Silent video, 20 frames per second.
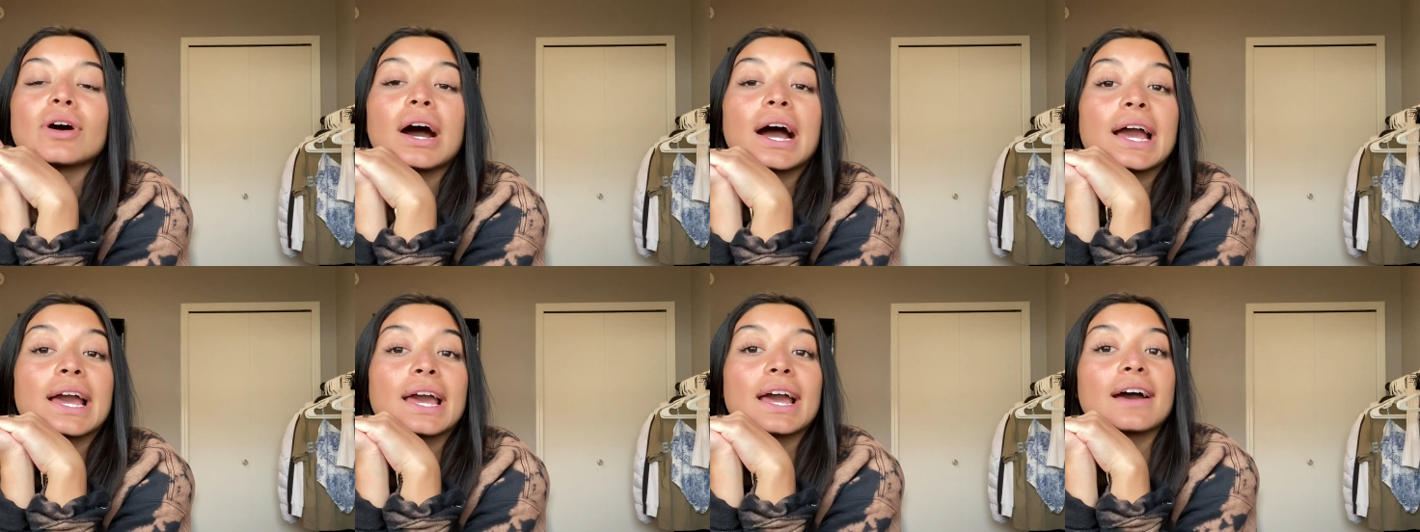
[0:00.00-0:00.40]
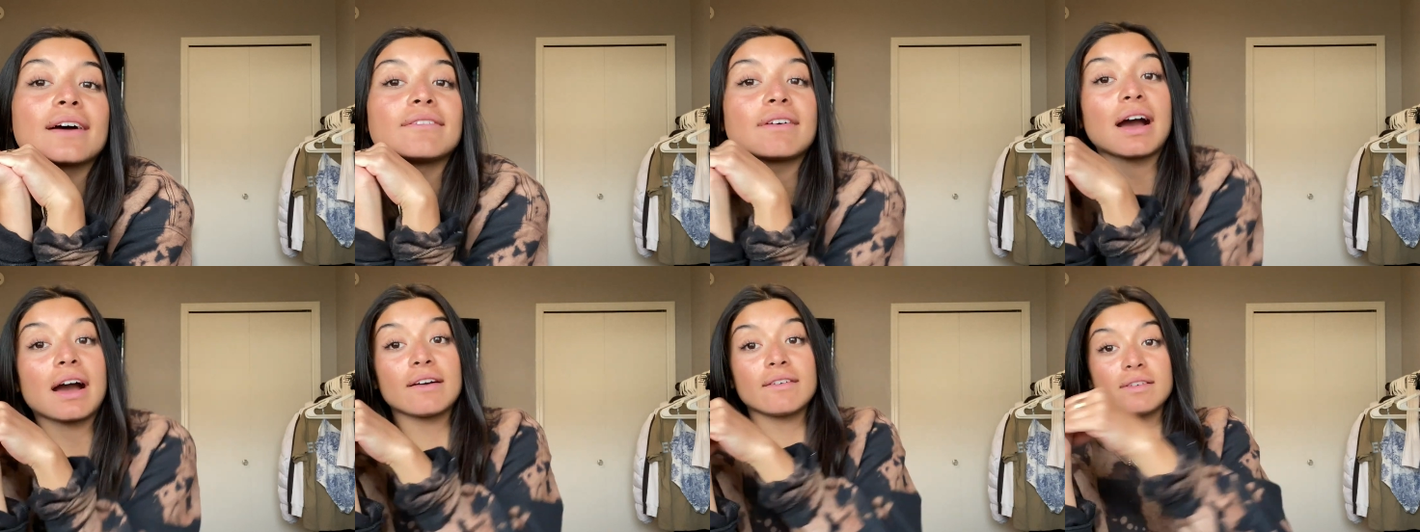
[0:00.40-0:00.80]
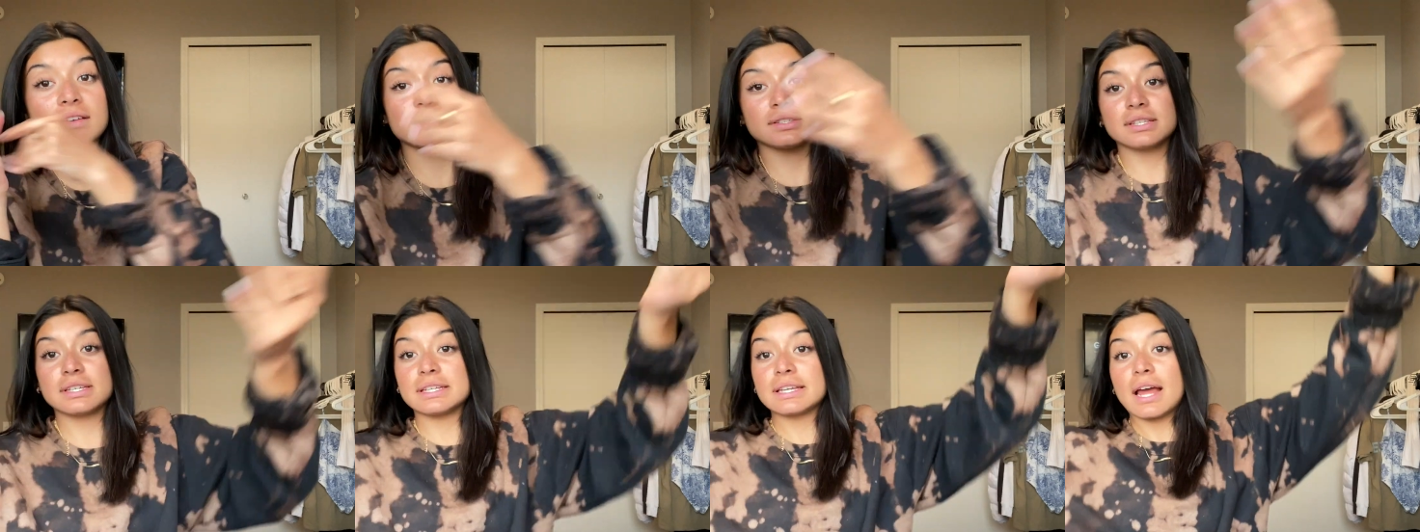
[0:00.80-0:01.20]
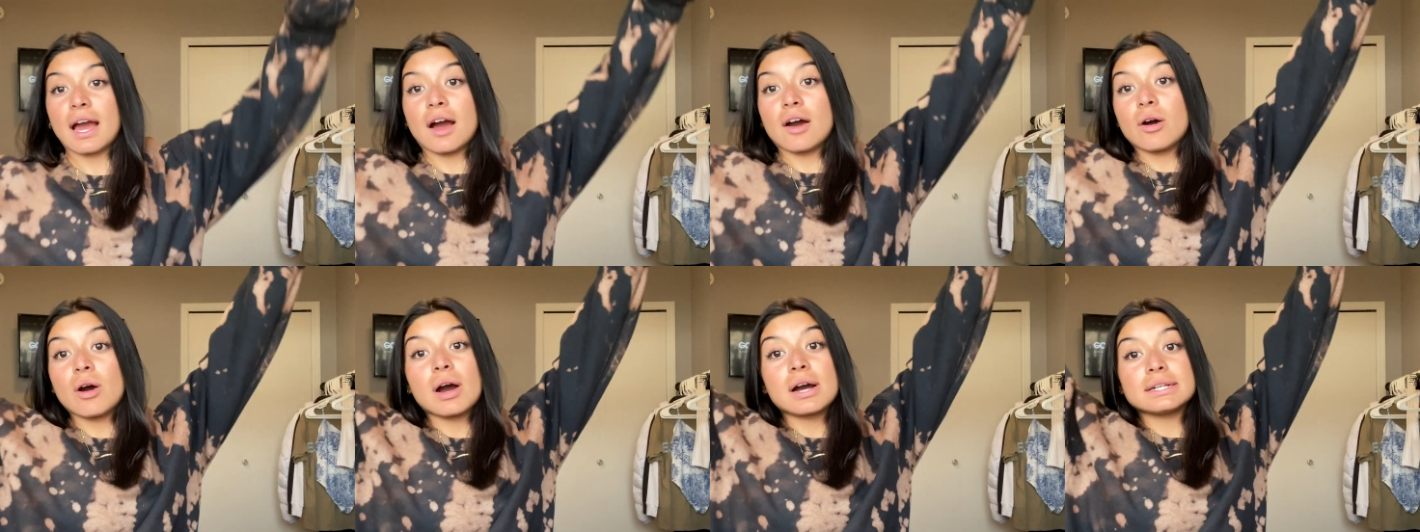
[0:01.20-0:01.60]
I have obviously
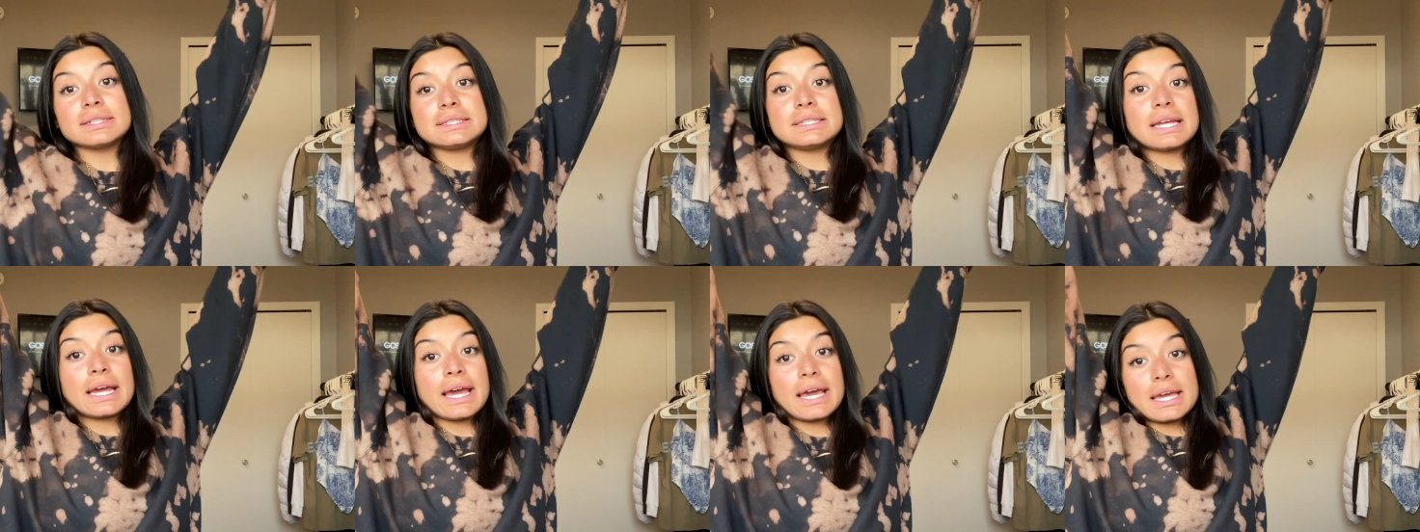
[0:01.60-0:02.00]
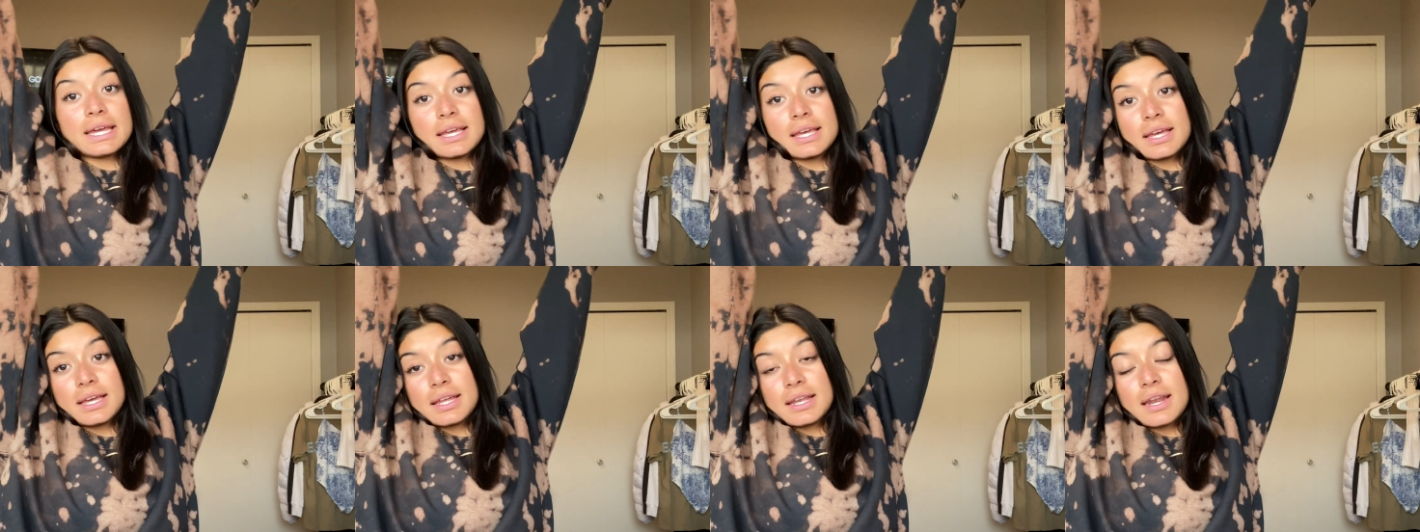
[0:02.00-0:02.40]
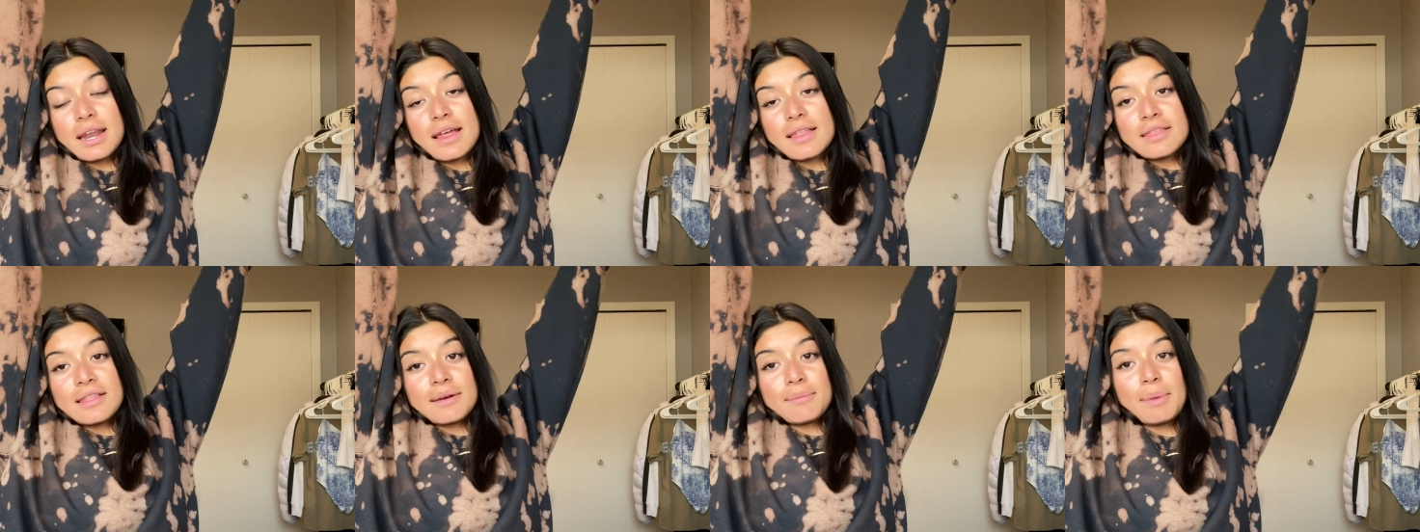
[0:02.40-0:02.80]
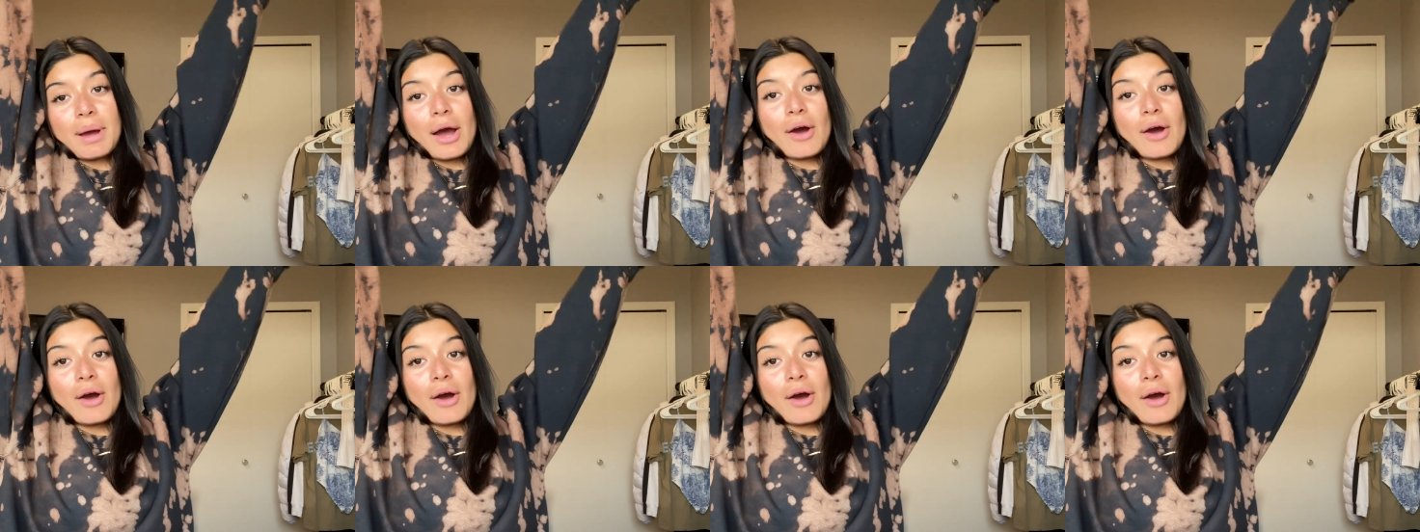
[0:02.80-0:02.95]
now taken them